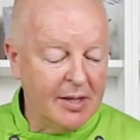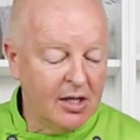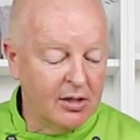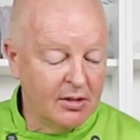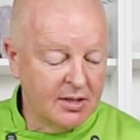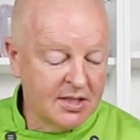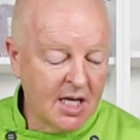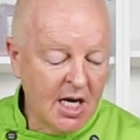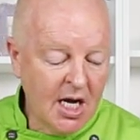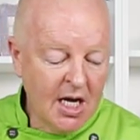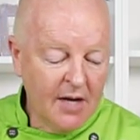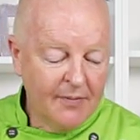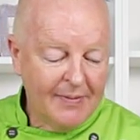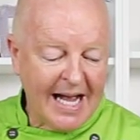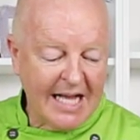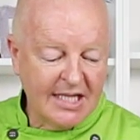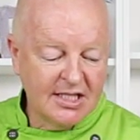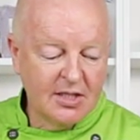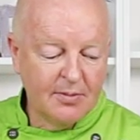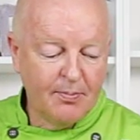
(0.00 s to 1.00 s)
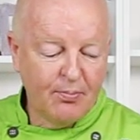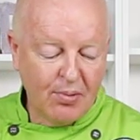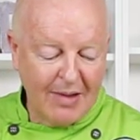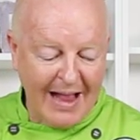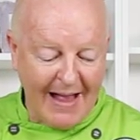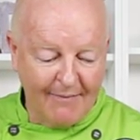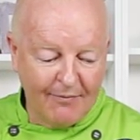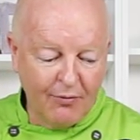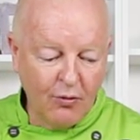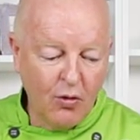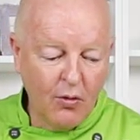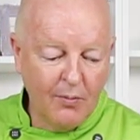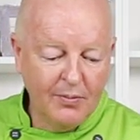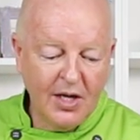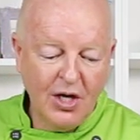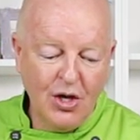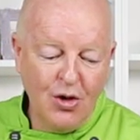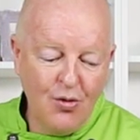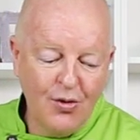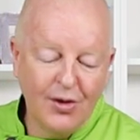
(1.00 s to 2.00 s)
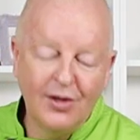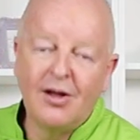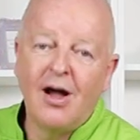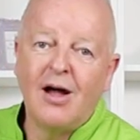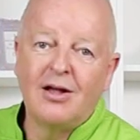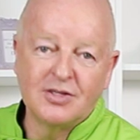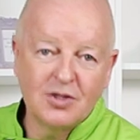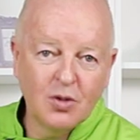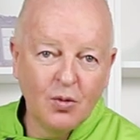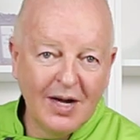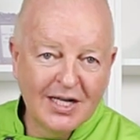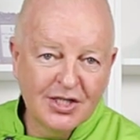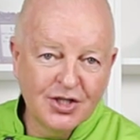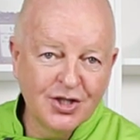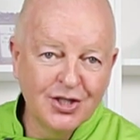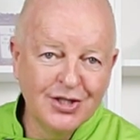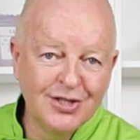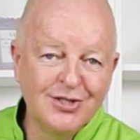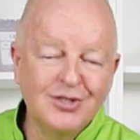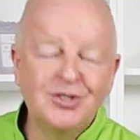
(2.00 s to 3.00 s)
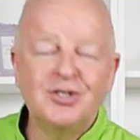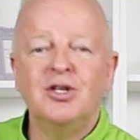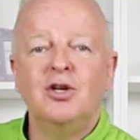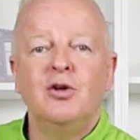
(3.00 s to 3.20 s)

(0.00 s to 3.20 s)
because that's a platform that you can ask questions.